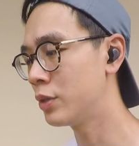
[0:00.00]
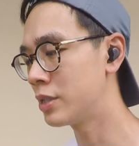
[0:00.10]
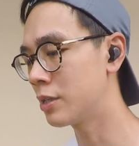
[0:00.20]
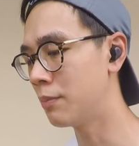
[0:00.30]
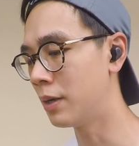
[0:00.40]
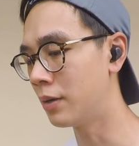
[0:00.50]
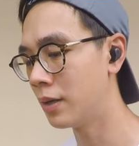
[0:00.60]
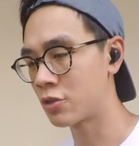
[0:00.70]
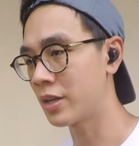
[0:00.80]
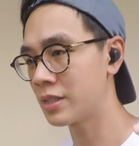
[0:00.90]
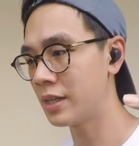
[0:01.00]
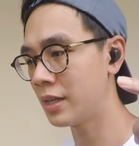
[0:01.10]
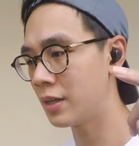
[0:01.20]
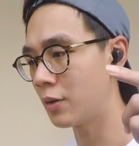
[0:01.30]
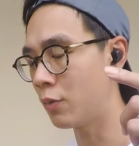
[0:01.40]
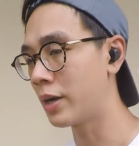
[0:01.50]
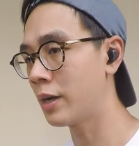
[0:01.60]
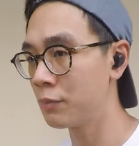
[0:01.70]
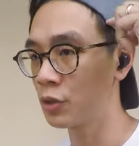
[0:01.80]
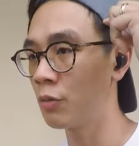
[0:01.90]
which is about trusting what
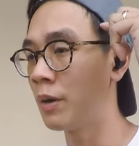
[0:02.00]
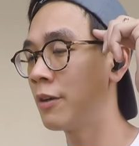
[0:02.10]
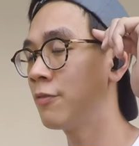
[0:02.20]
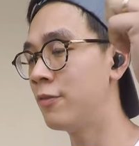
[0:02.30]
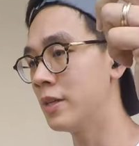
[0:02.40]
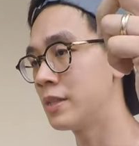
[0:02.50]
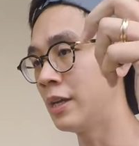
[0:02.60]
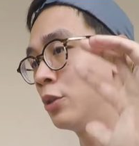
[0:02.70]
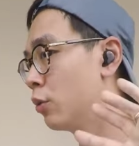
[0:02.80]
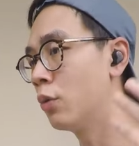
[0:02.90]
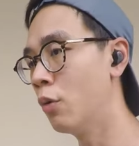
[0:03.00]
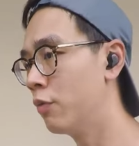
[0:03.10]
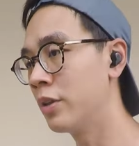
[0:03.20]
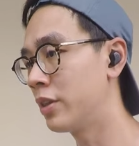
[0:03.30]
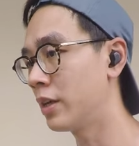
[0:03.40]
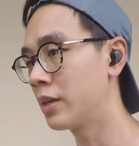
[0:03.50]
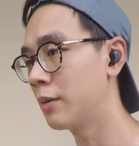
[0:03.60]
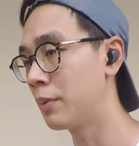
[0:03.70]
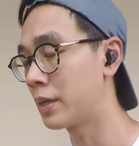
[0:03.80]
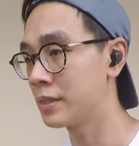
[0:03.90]
comes to your mind first and don't overthink,
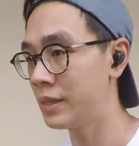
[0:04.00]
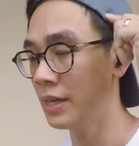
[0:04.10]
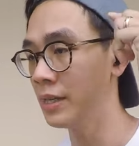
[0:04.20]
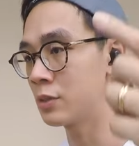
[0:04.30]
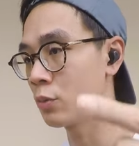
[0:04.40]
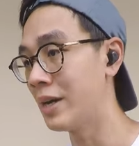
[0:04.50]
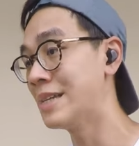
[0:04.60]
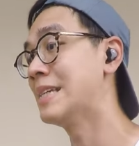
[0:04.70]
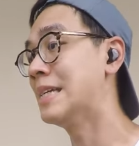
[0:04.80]
because that is what is